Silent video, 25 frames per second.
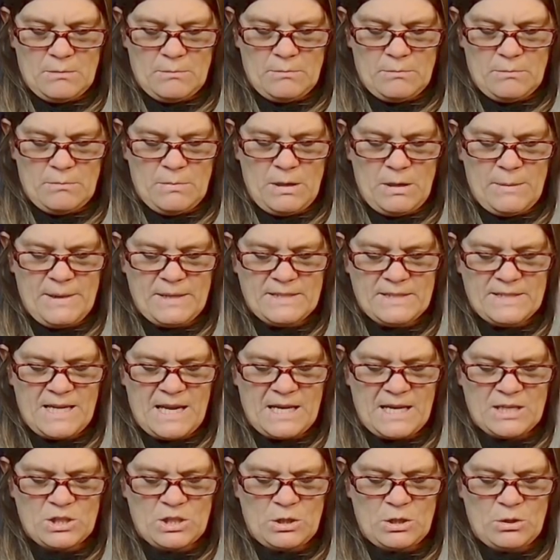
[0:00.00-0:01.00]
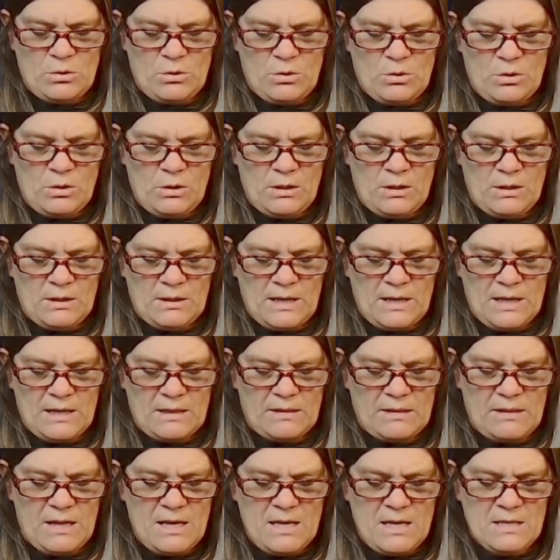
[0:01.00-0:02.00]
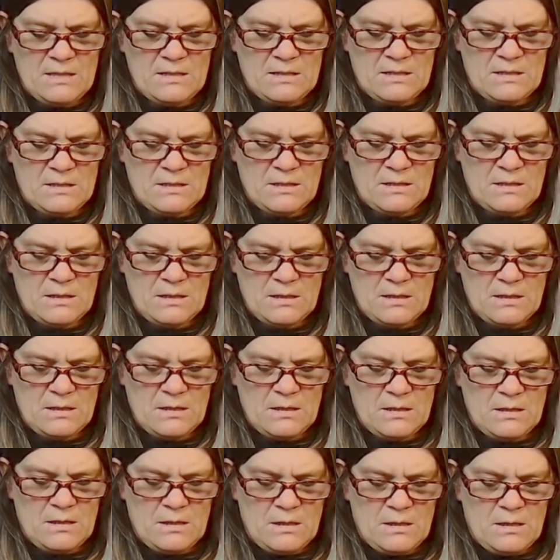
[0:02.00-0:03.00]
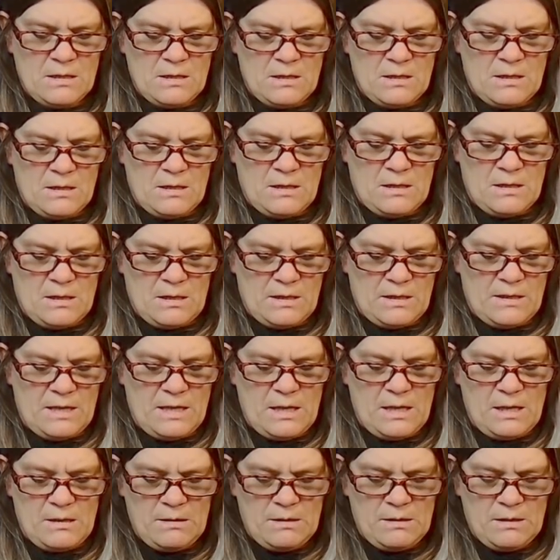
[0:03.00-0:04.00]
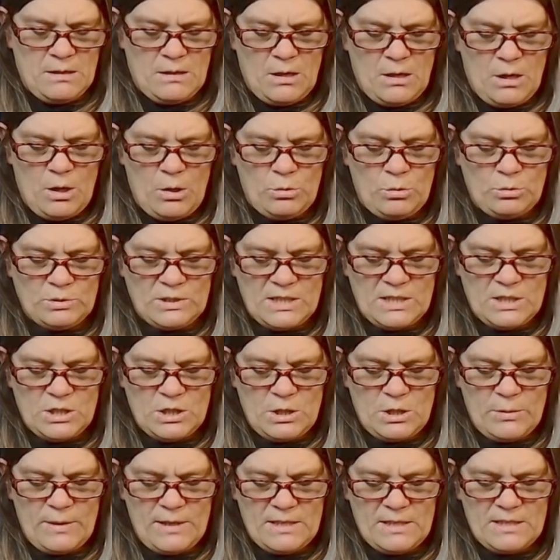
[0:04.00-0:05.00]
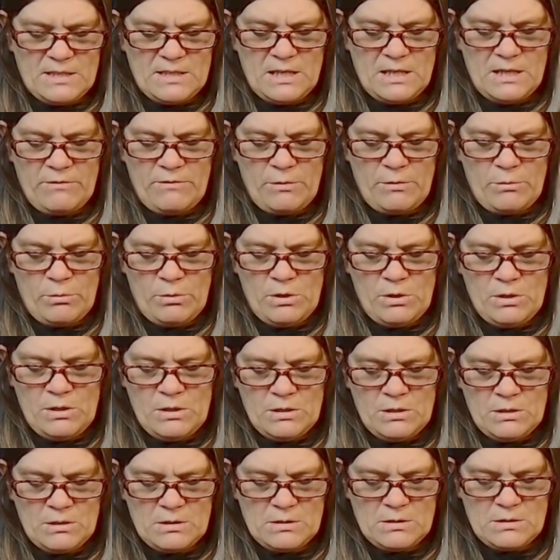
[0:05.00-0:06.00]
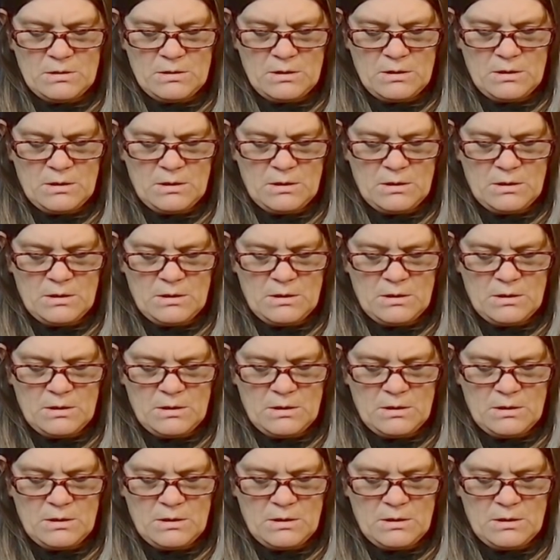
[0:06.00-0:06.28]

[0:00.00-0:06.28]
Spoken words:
Maybe attach it all like this and hold it to it and see if it works.